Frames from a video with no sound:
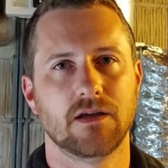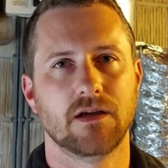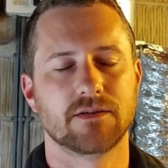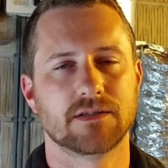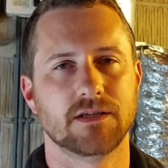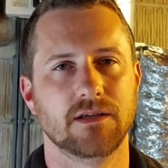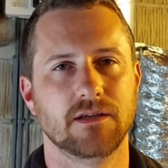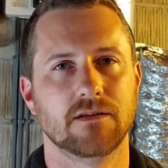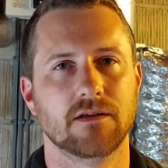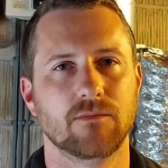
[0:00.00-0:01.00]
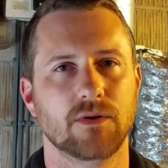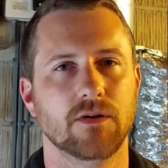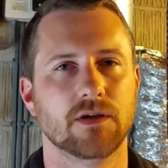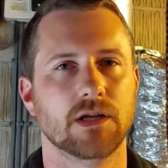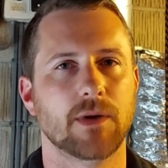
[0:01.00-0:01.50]
I'd say we're
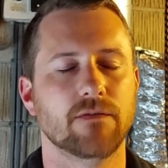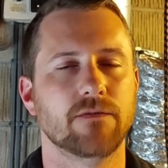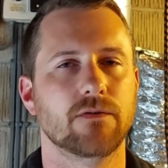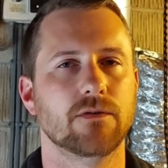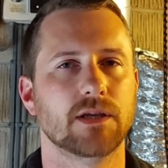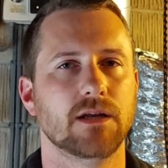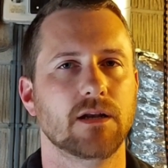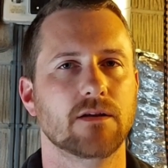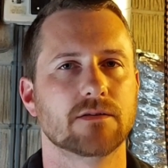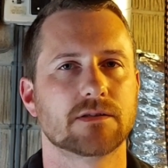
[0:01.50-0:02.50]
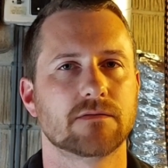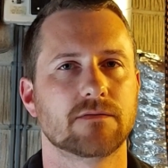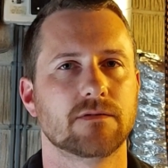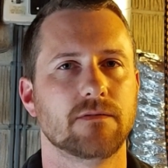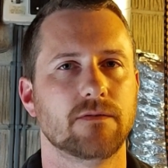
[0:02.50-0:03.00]
looking at about 4 kilos
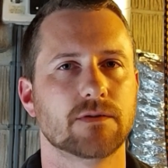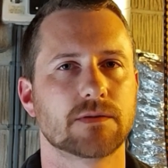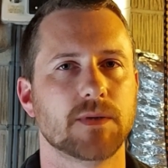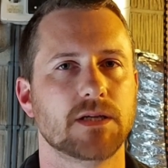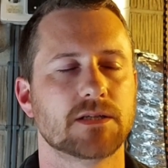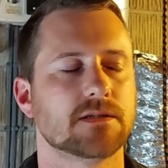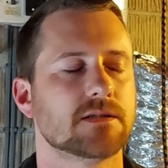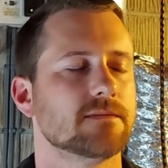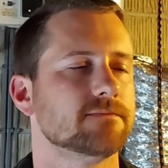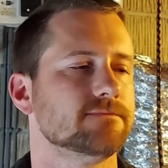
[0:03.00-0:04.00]
for the 4 spacers.